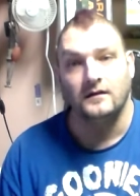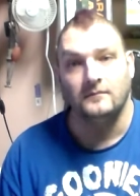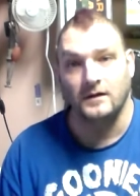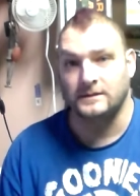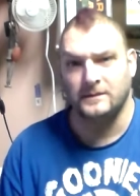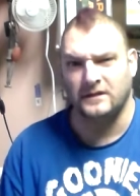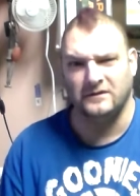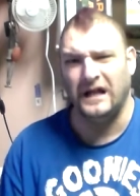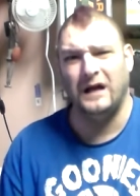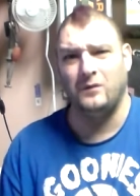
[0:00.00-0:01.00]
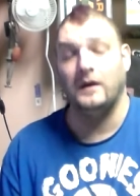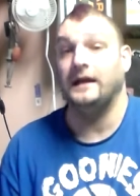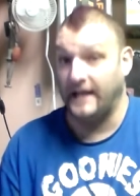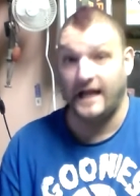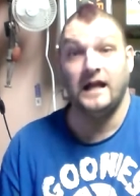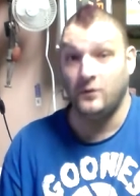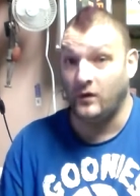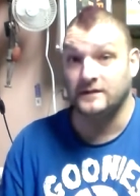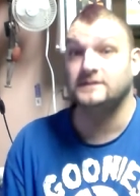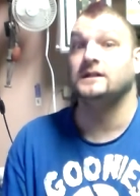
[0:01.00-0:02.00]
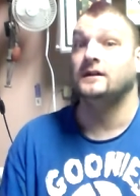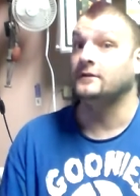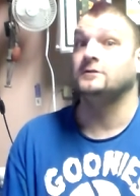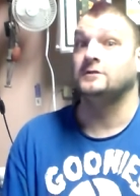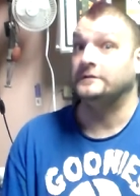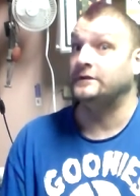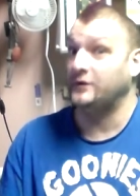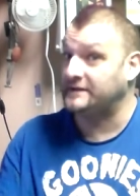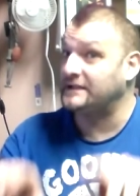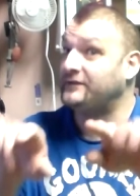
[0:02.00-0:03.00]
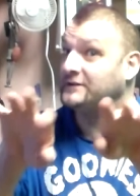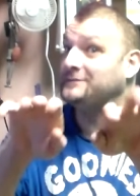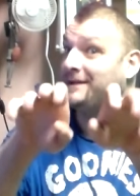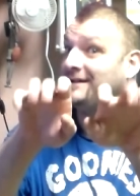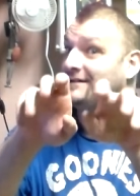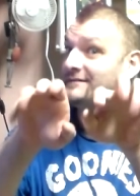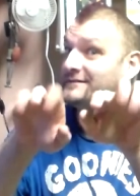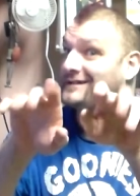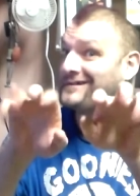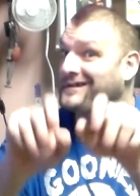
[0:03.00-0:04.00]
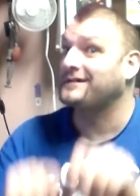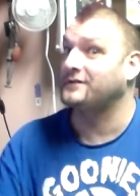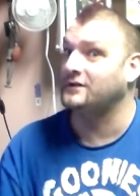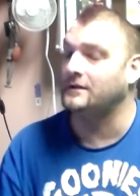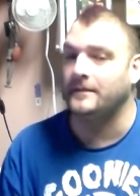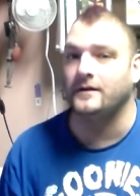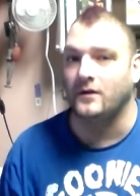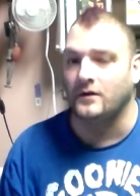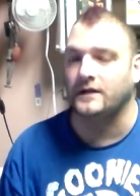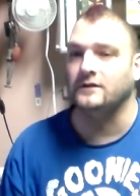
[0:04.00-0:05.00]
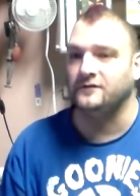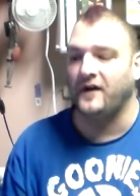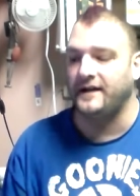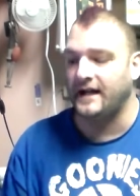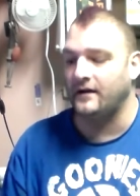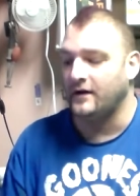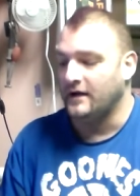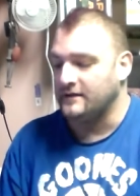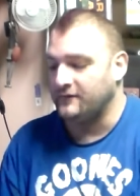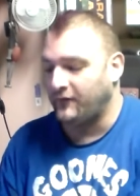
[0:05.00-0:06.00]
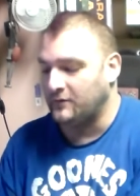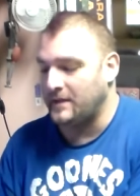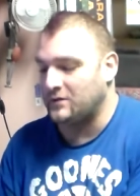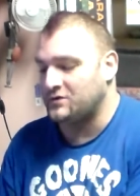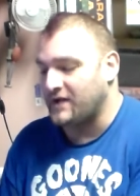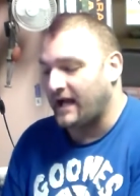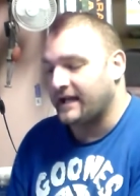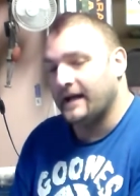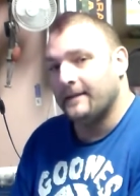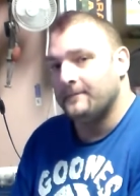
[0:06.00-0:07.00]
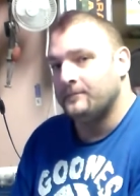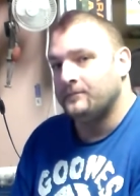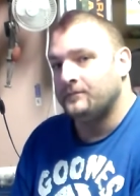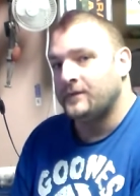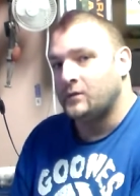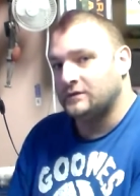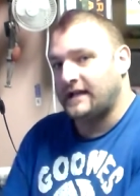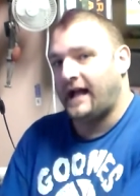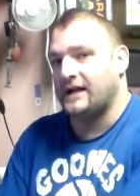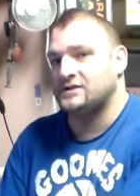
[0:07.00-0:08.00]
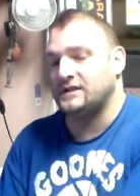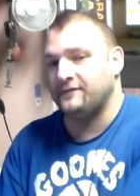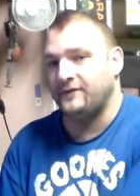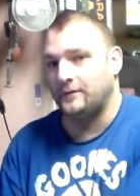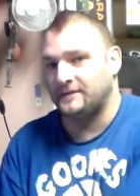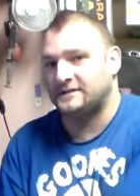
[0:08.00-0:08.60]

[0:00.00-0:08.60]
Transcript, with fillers: Most people go, no, well, yeah, it was. Do yourself a little bit of, do a little bit of googling. You'll find out the Full Metal Jacket was actually filmed.